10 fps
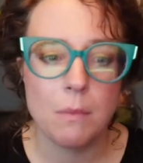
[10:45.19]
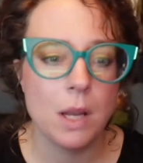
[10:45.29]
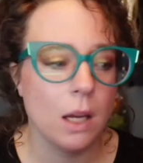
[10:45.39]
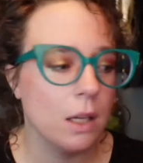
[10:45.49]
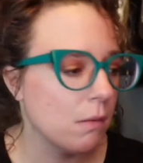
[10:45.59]
I'm
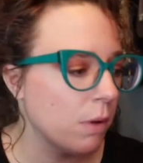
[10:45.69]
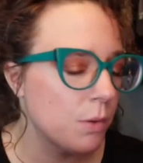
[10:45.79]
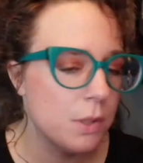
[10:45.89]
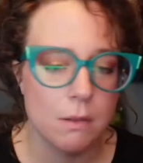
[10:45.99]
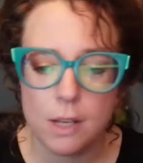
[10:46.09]
not going to
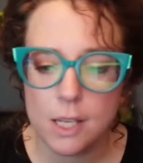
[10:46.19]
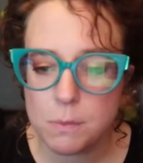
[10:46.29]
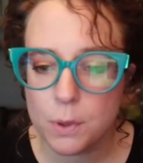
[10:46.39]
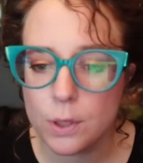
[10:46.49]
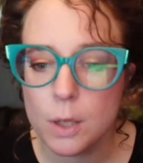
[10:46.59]
post in
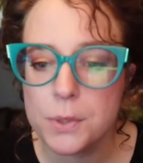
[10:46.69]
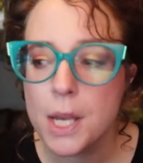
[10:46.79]
Facebook groups.